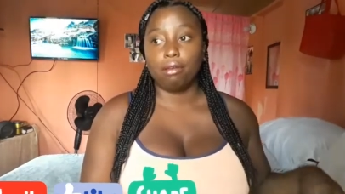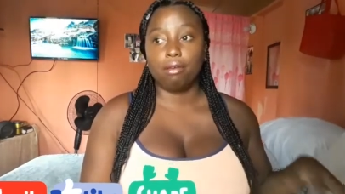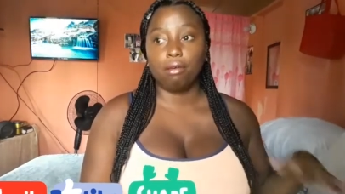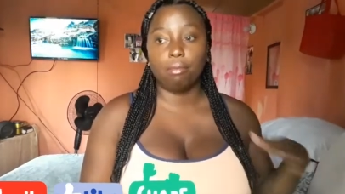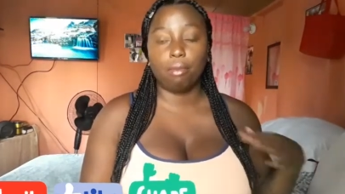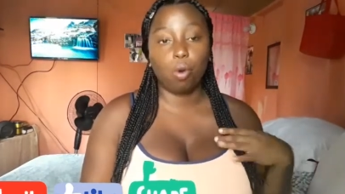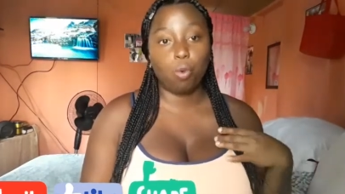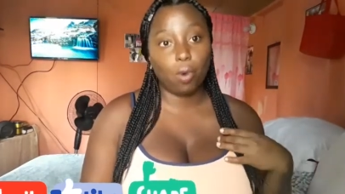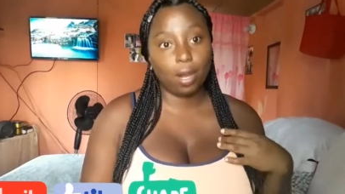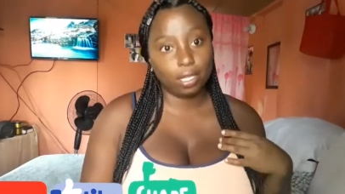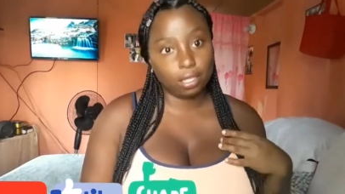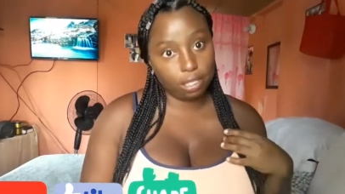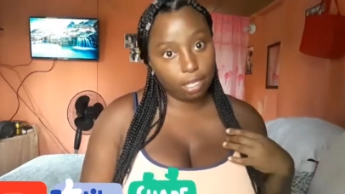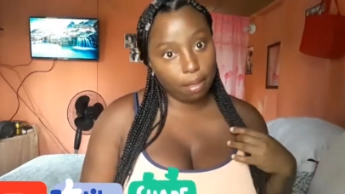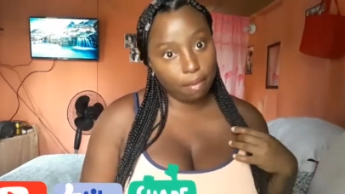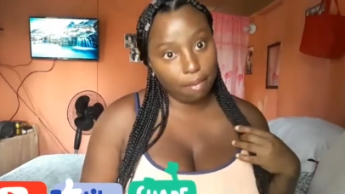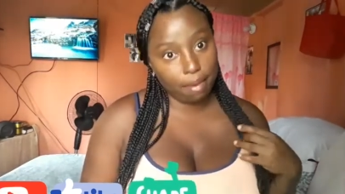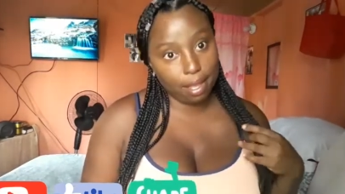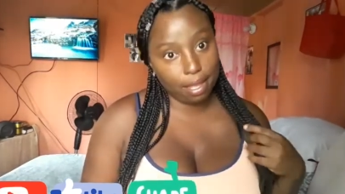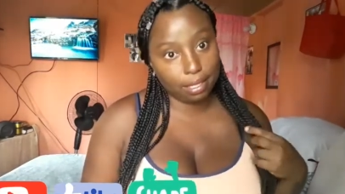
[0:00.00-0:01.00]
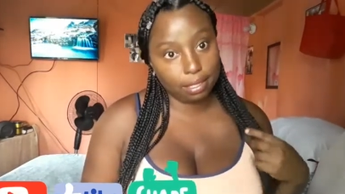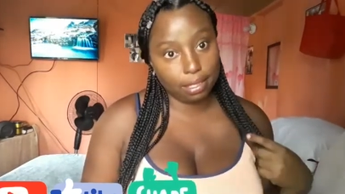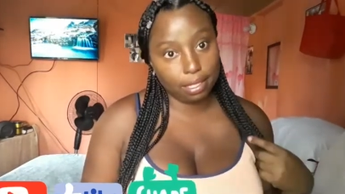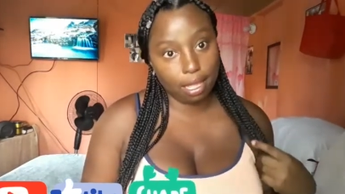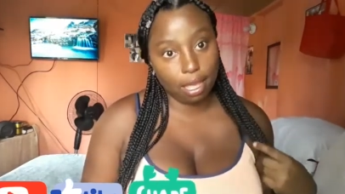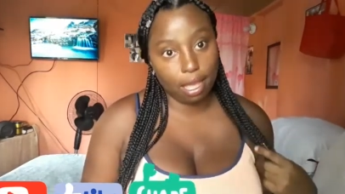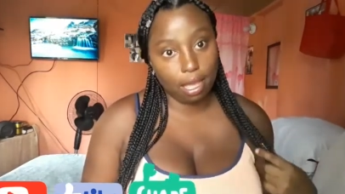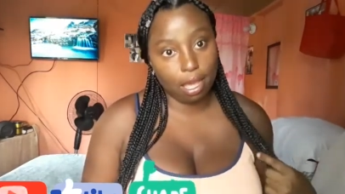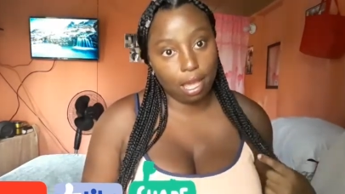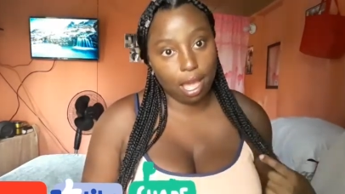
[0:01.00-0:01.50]
My WhatsApp
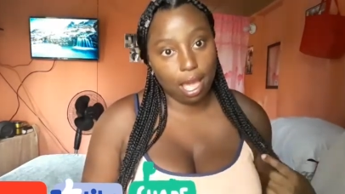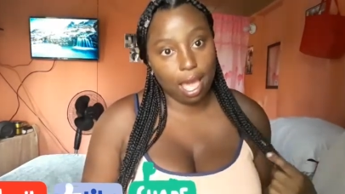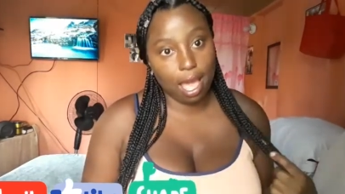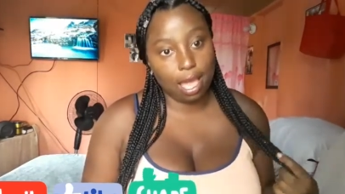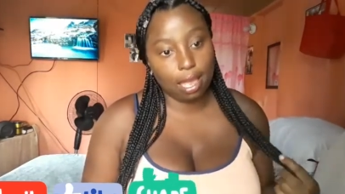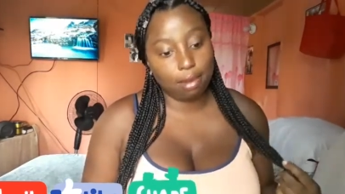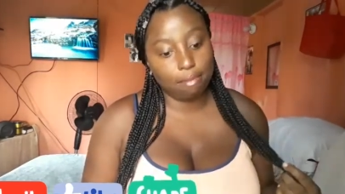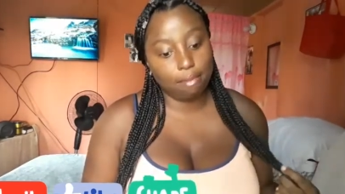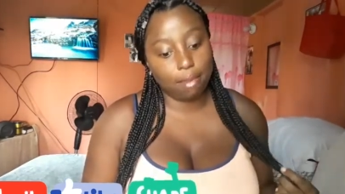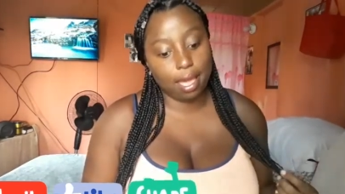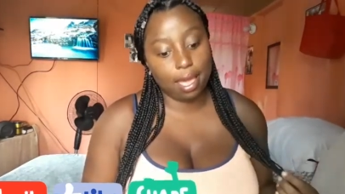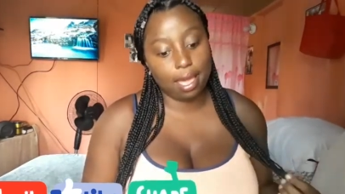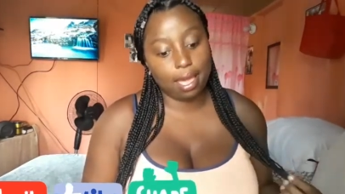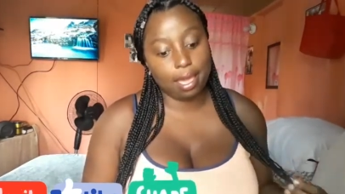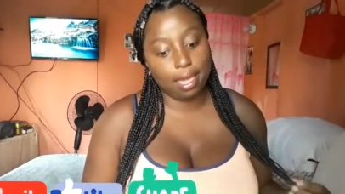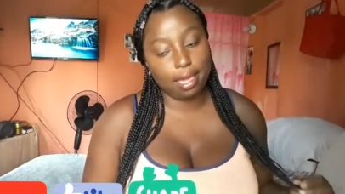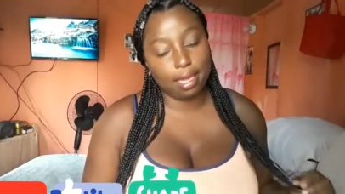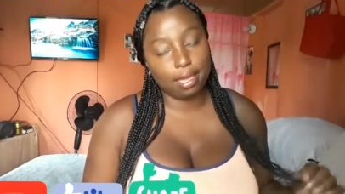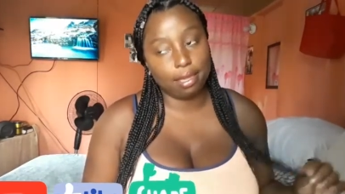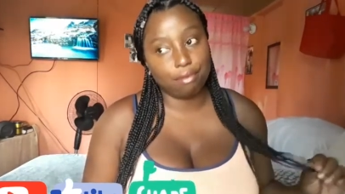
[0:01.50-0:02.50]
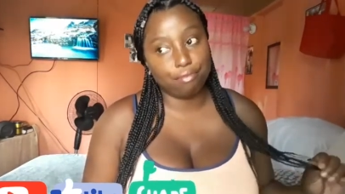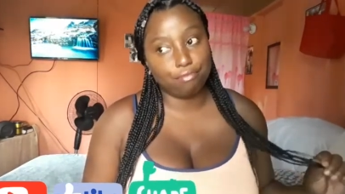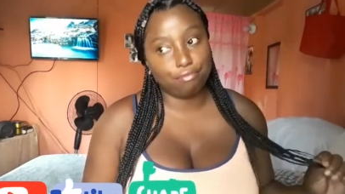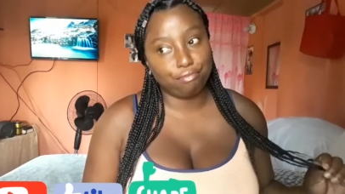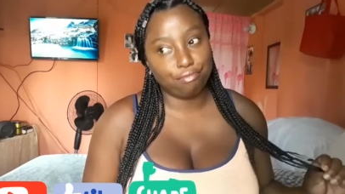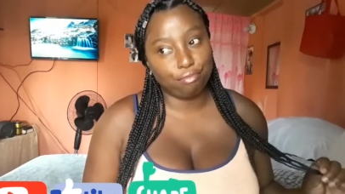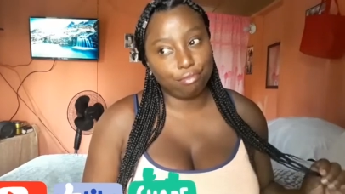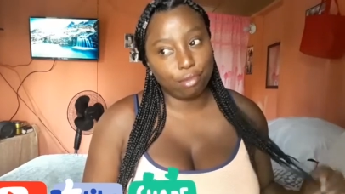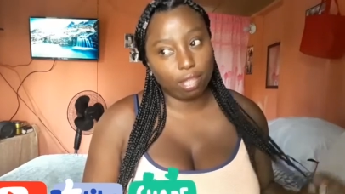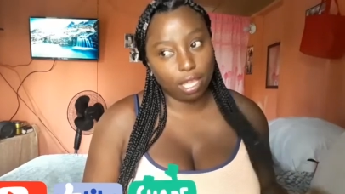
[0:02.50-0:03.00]
contact and my
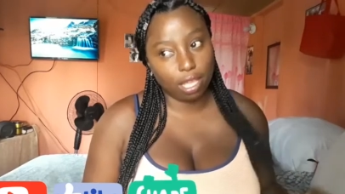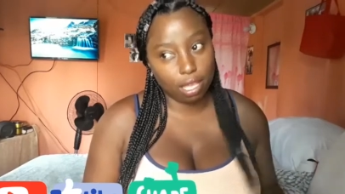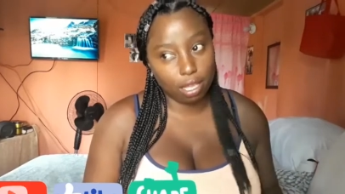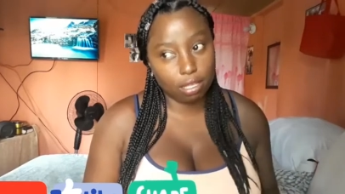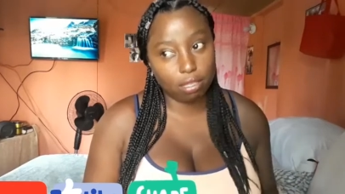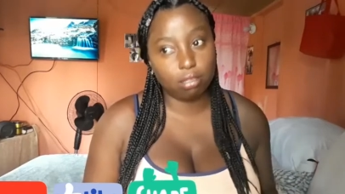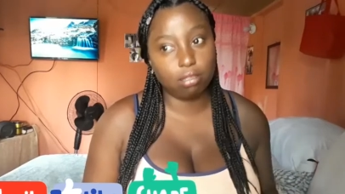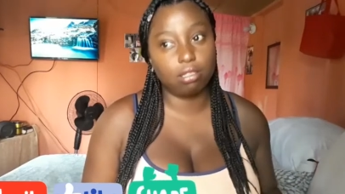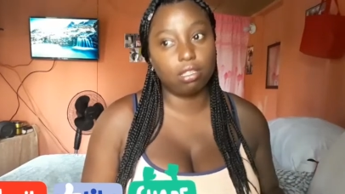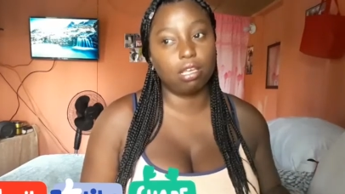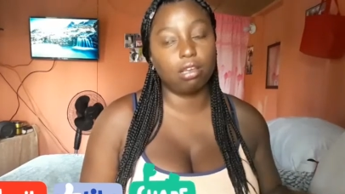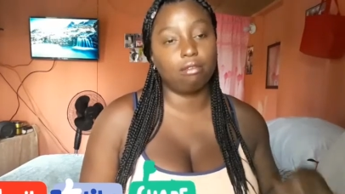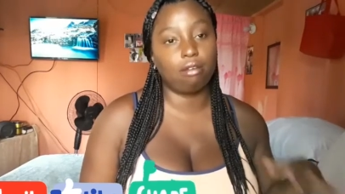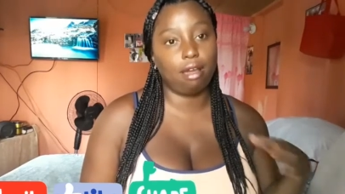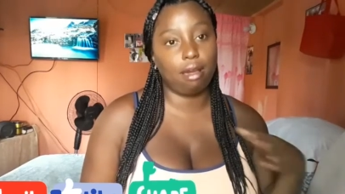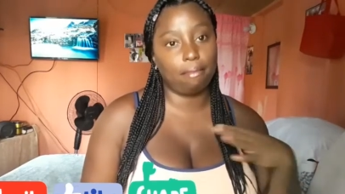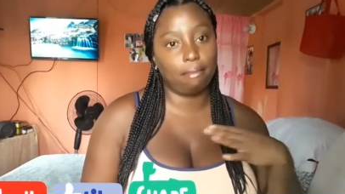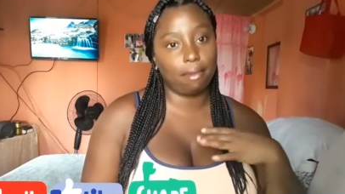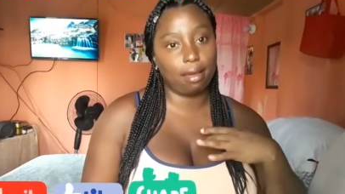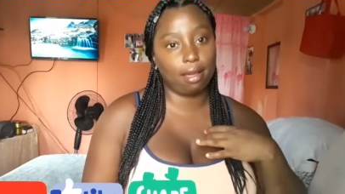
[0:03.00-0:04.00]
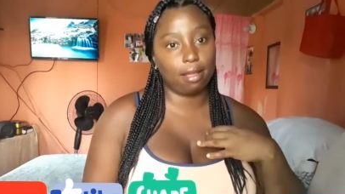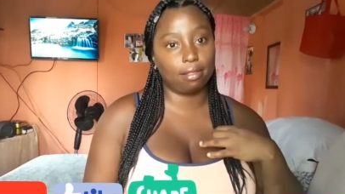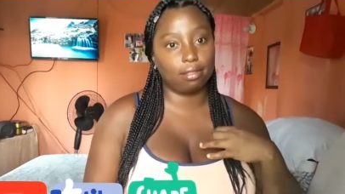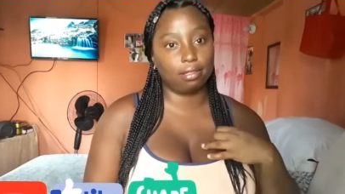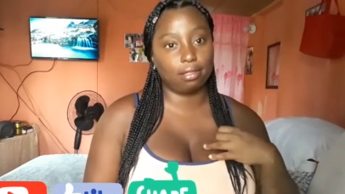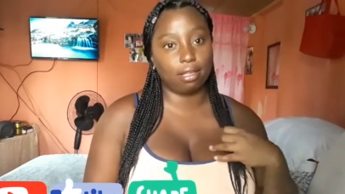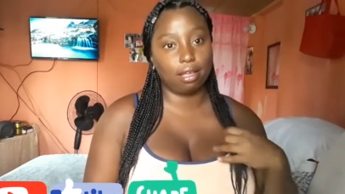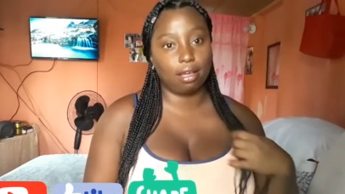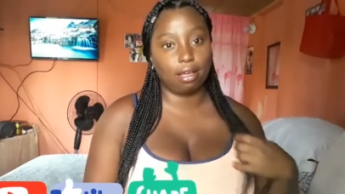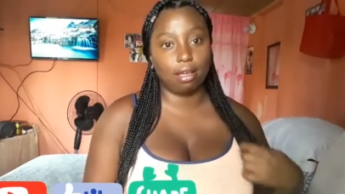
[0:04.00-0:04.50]
Instagram
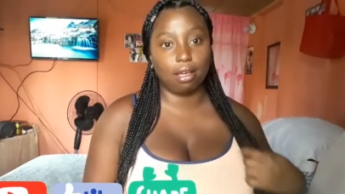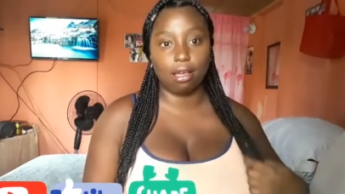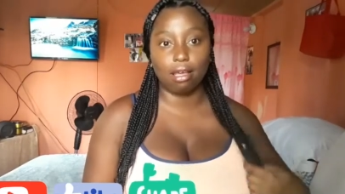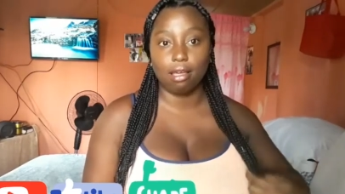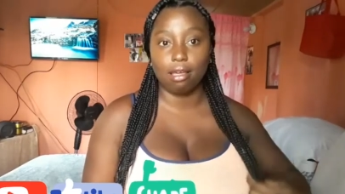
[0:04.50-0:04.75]
contact.